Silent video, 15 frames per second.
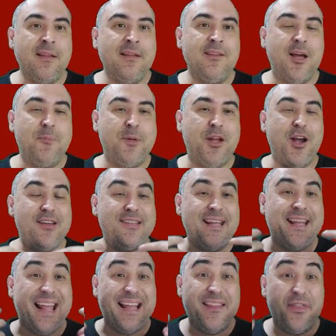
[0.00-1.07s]
Not because
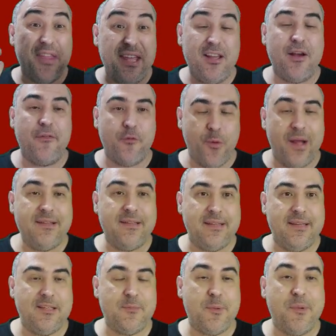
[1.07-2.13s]
they can't think of
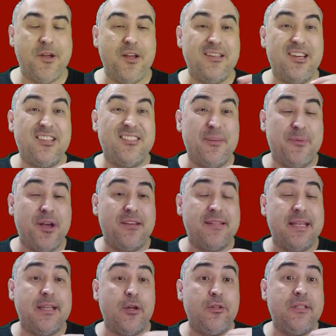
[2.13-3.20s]
quantities, but just because
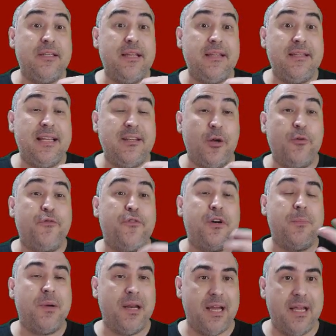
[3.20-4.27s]
they don't
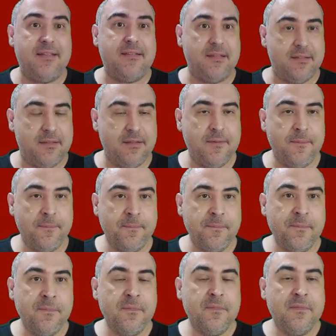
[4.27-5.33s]
verbalize it.
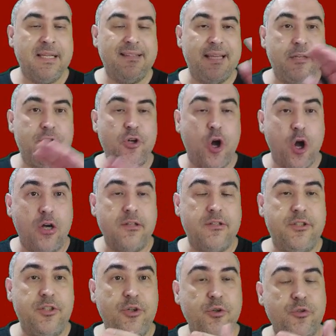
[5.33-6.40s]
They tend to
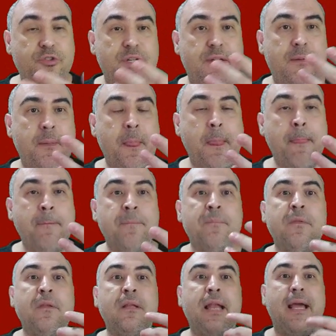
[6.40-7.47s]
count using
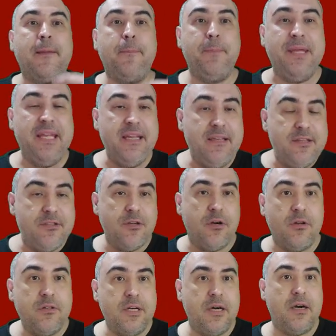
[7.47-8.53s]
like beads
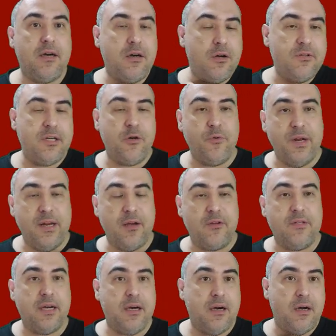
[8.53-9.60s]
on
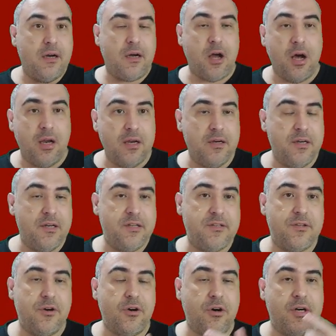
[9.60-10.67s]
their
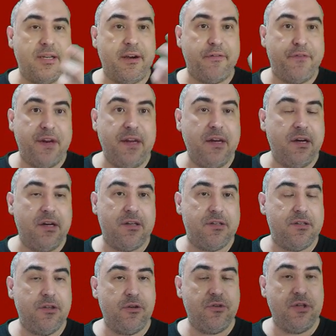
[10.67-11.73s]
collars or their
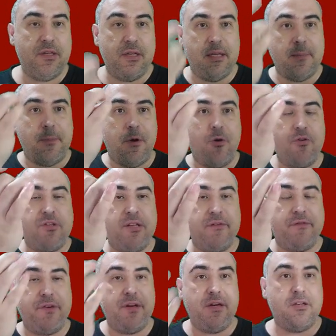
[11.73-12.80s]
fingers, using the bones in the
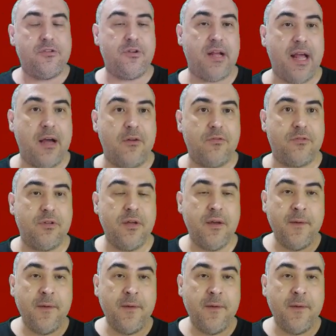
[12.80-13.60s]
fingers to count.